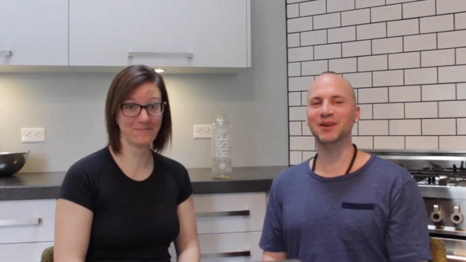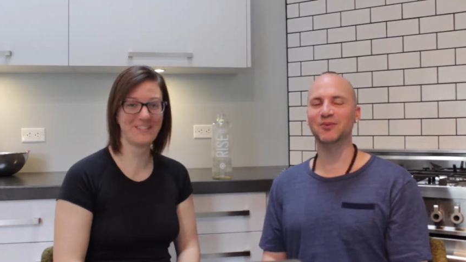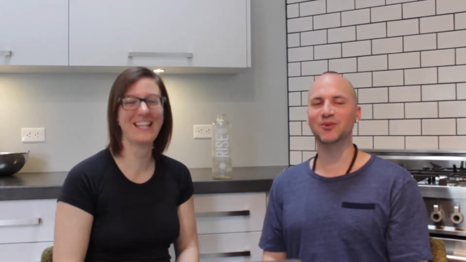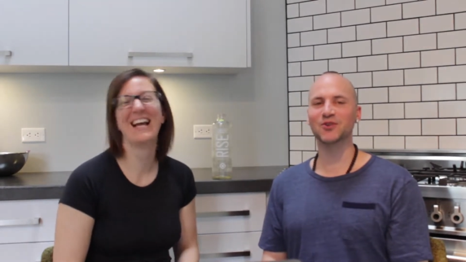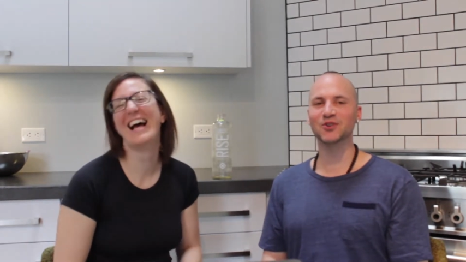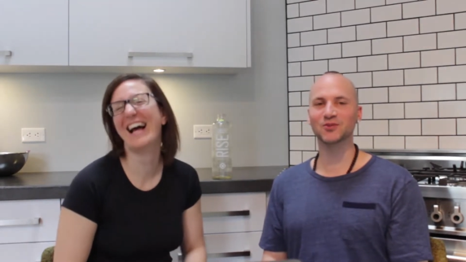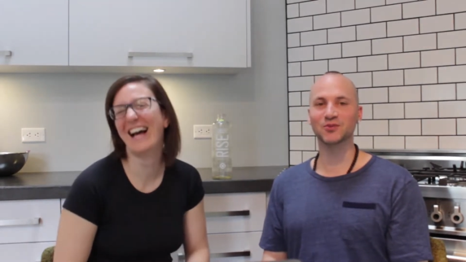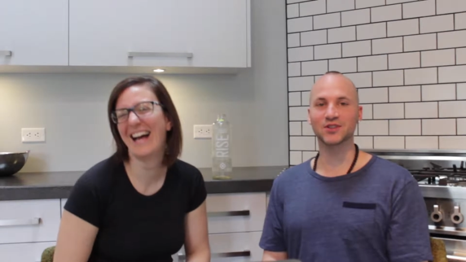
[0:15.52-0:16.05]
Speaker 1: My
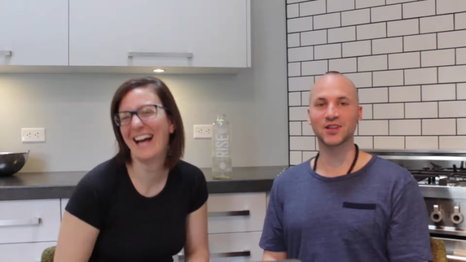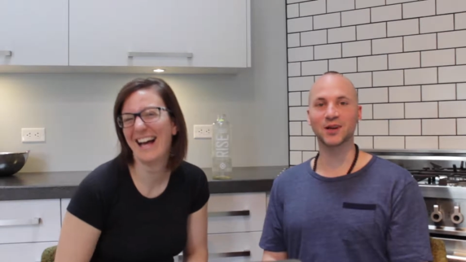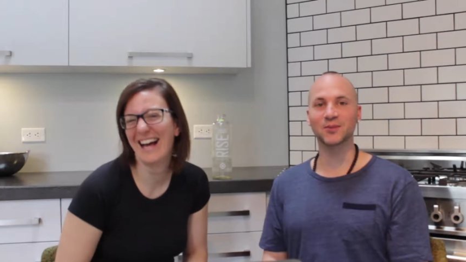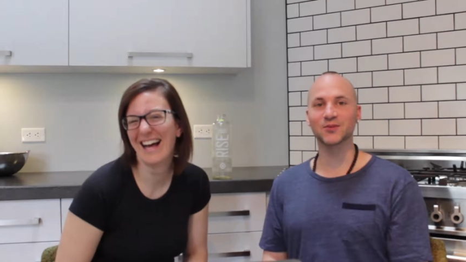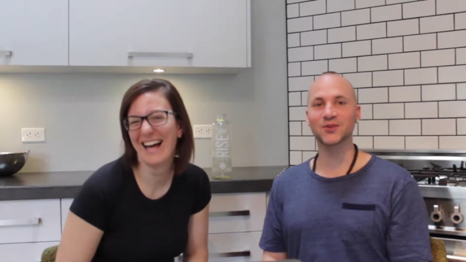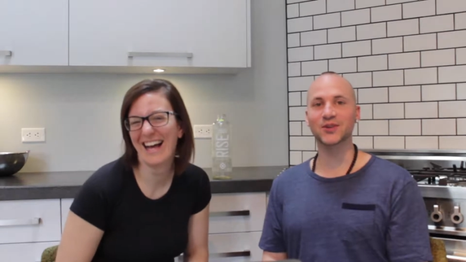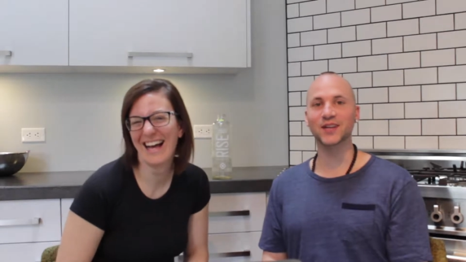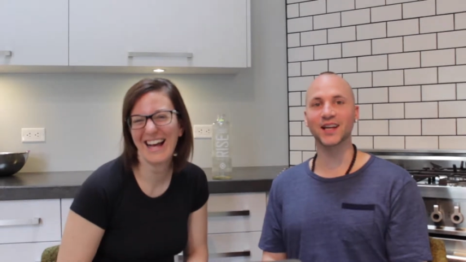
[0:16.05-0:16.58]
world would
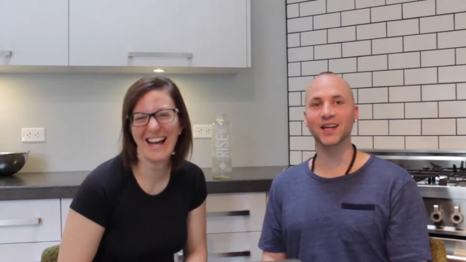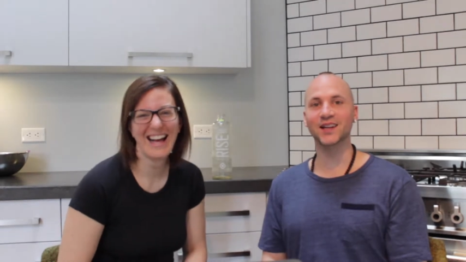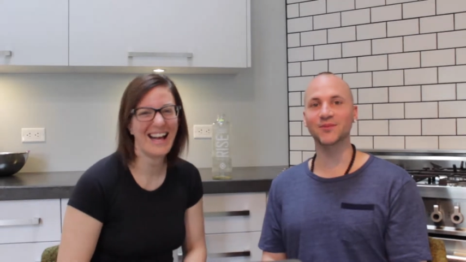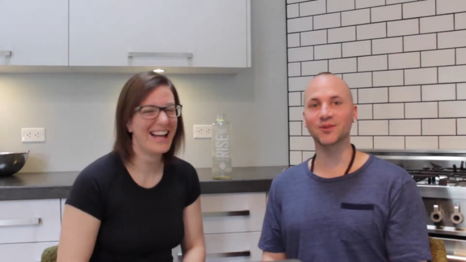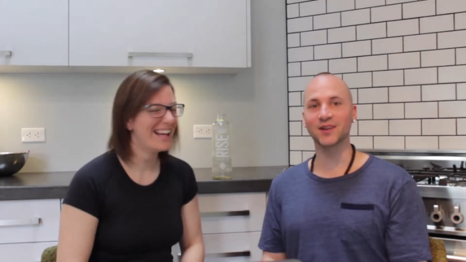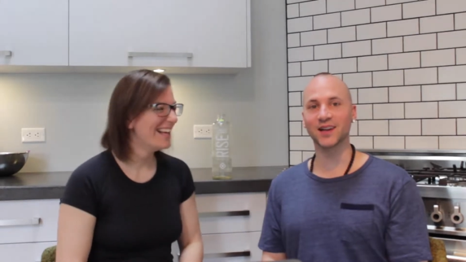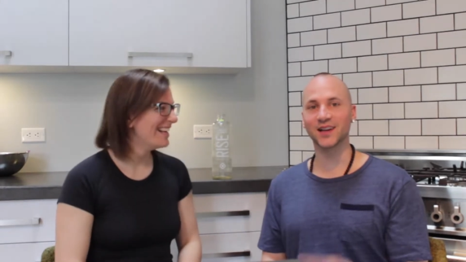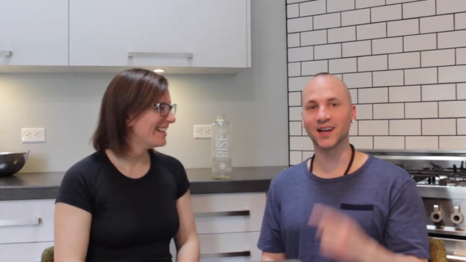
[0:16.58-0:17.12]
come to an
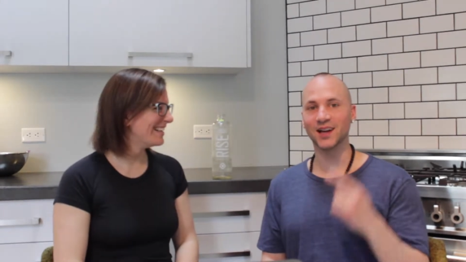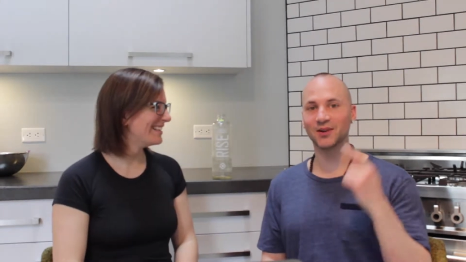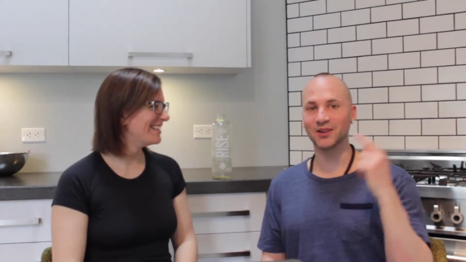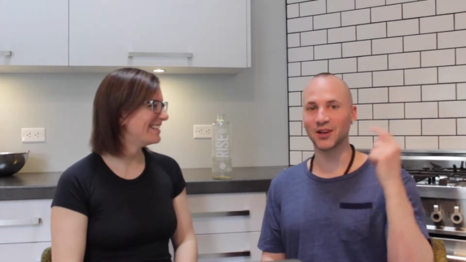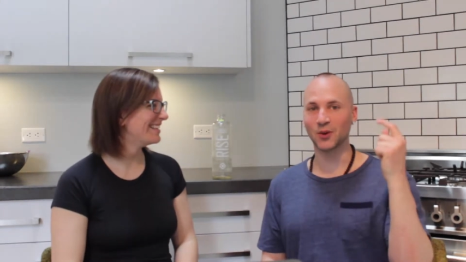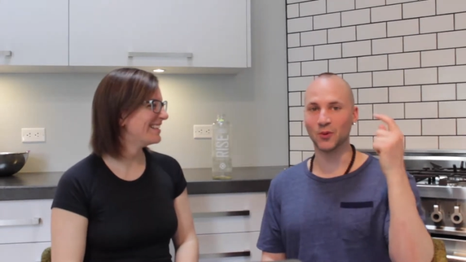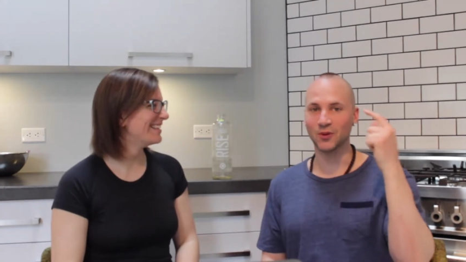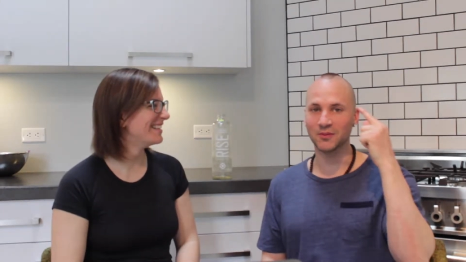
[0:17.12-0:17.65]
end when I got
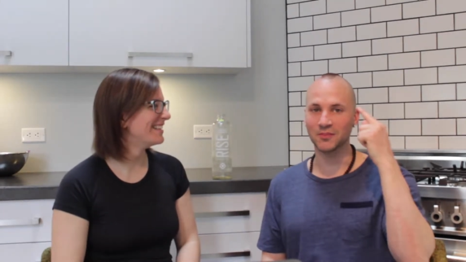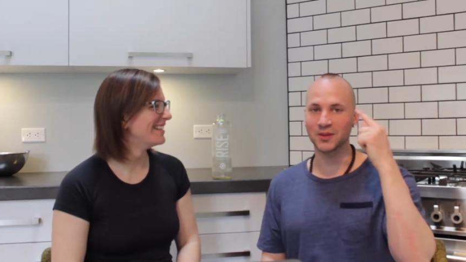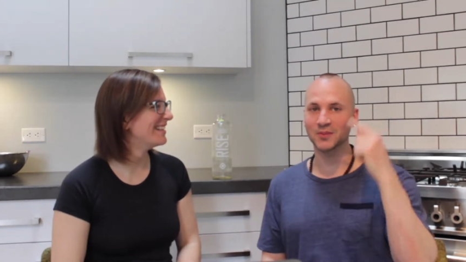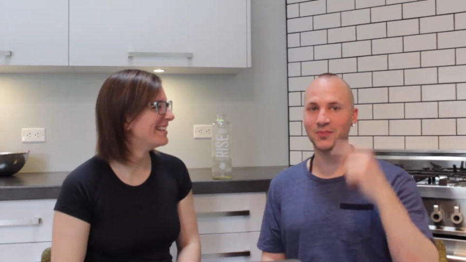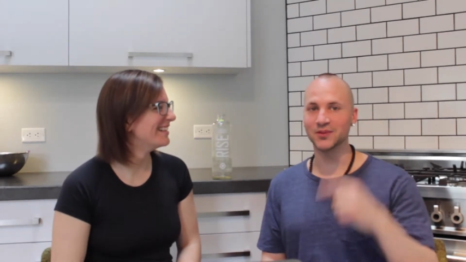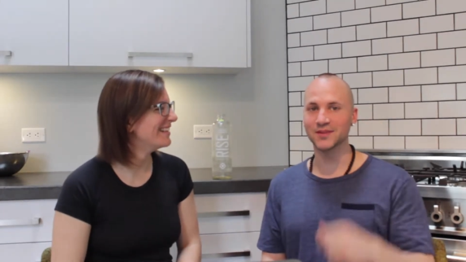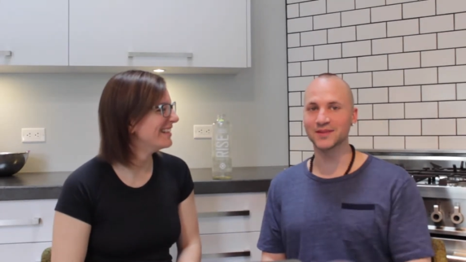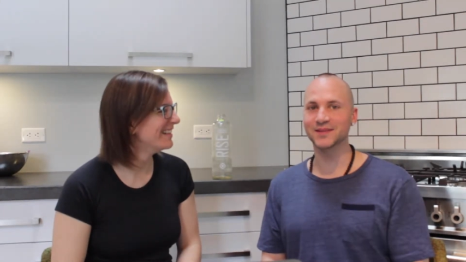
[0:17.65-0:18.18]
like one
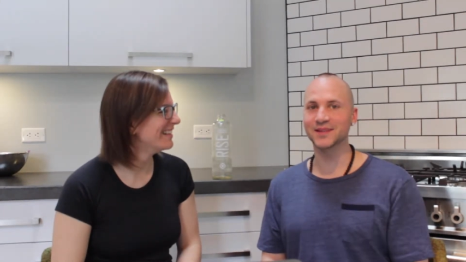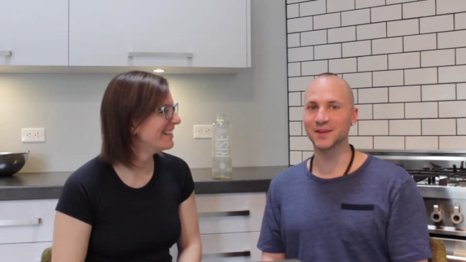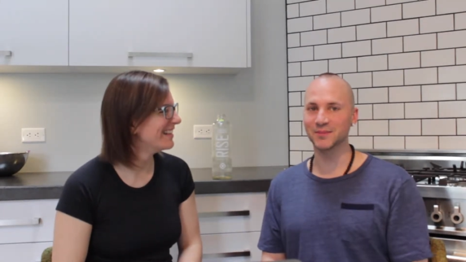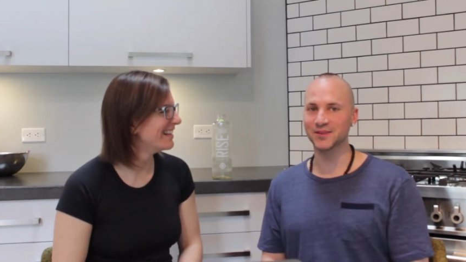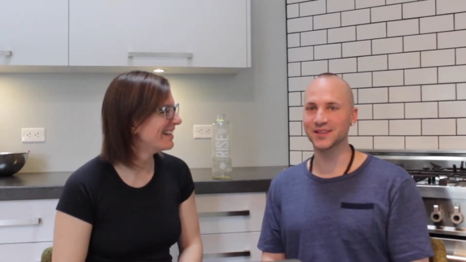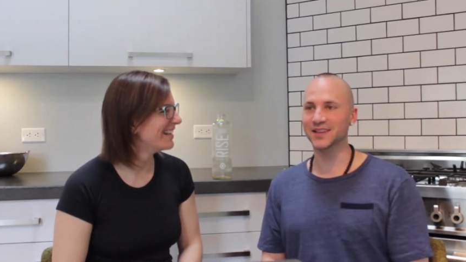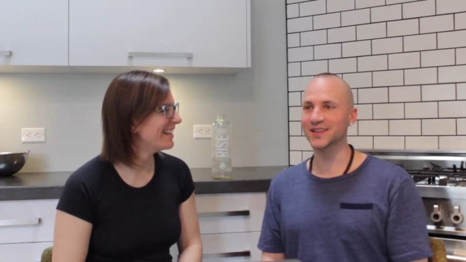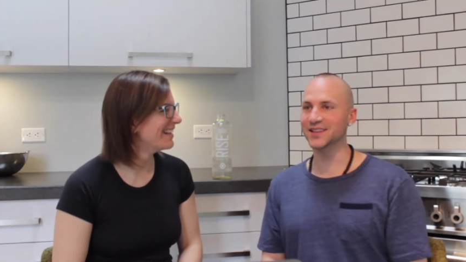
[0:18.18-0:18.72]
pimple, let
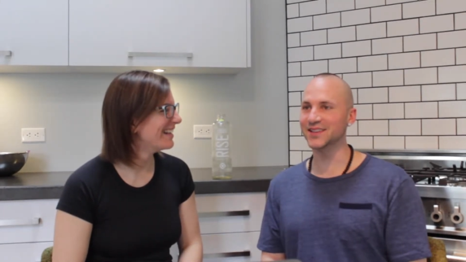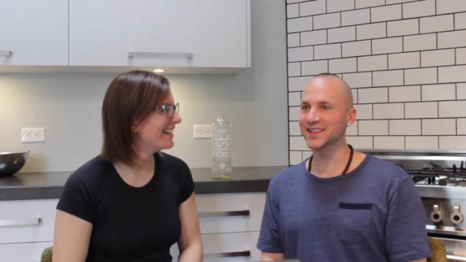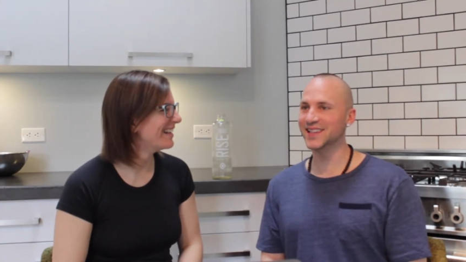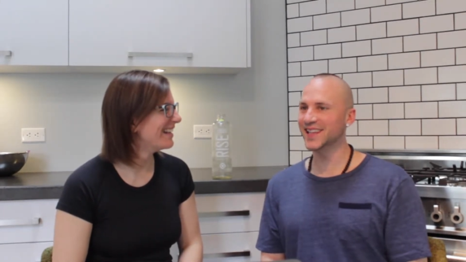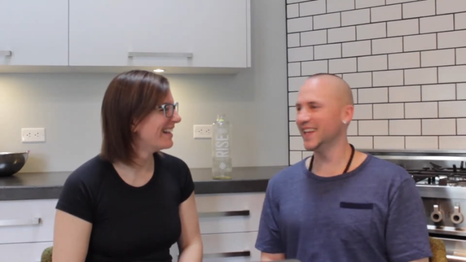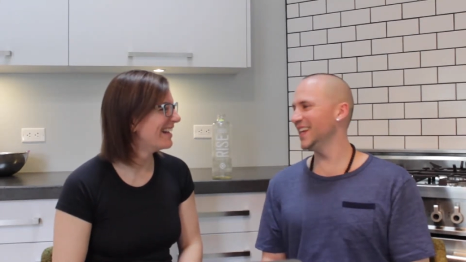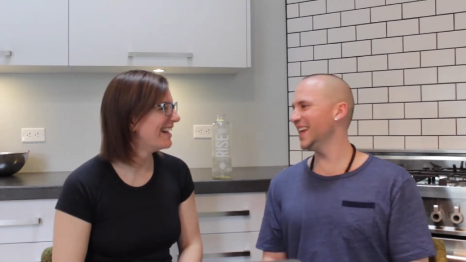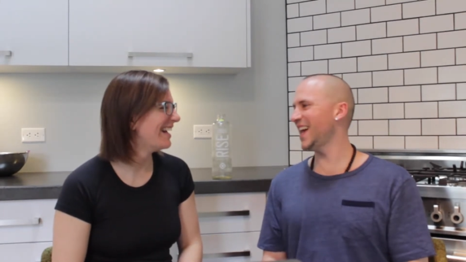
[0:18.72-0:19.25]
me tell you.
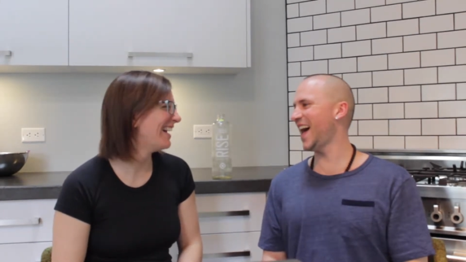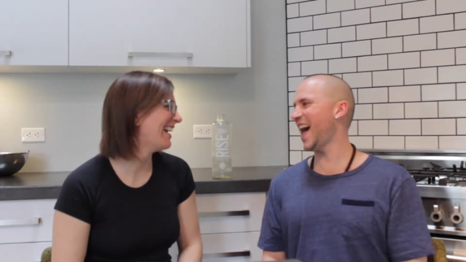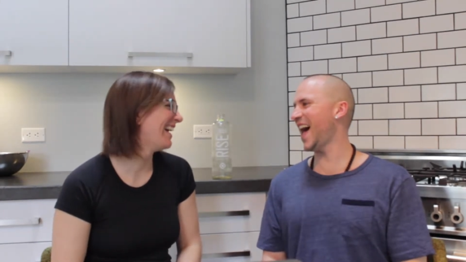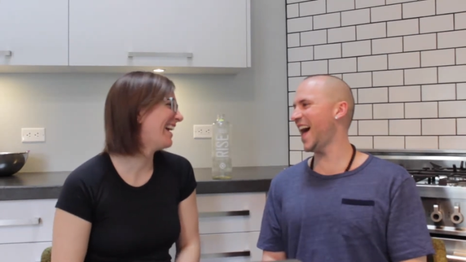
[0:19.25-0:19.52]
but